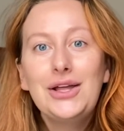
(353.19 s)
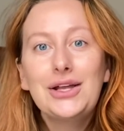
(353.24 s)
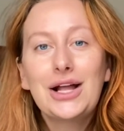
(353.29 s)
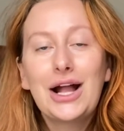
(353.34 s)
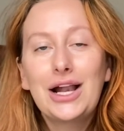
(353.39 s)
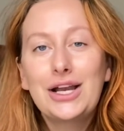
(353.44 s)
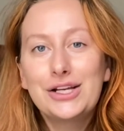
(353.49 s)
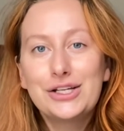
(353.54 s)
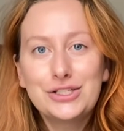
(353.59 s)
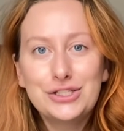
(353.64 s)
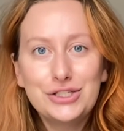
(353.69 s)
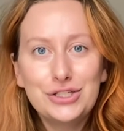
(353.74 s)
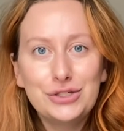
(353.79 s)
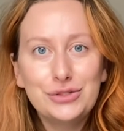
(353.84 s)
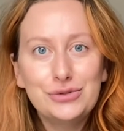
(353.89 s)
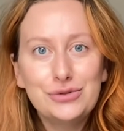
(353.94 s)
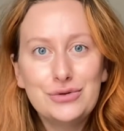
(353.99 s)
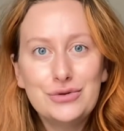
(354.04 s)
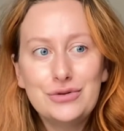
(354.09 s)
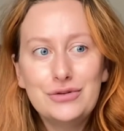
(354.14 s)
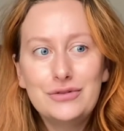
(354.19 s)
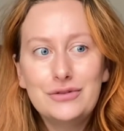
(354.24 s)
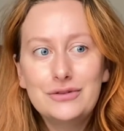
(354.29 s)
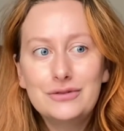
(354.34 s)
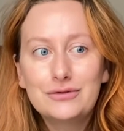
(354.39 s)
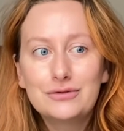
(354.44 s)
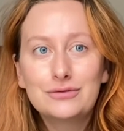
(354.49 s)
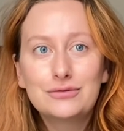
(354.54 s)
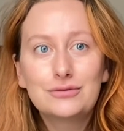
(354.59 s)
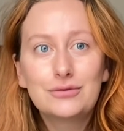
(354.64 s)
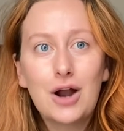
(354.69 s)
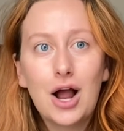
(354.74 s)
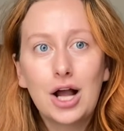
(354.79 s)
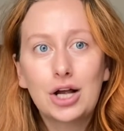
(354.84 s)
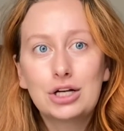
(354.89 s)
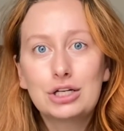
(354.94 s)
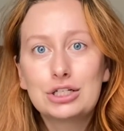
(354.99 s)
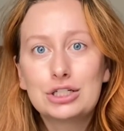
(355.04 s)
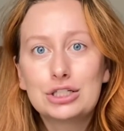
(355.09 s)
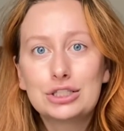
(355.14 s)
kind of dude
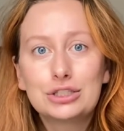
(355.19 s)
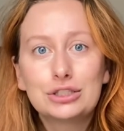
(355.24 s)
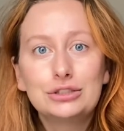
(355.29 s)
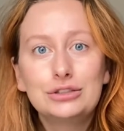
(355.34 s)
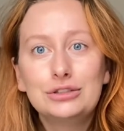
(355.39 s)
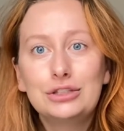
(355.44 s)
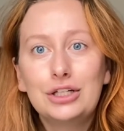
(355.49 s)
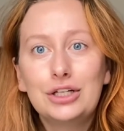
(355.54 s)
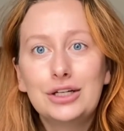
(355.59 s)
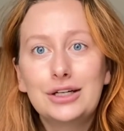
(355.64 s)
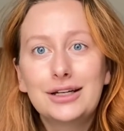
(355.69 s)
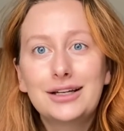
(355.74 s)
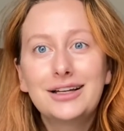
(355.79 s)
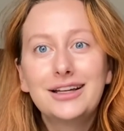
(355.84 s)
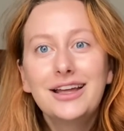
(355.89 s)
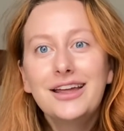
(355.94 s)
rocker look,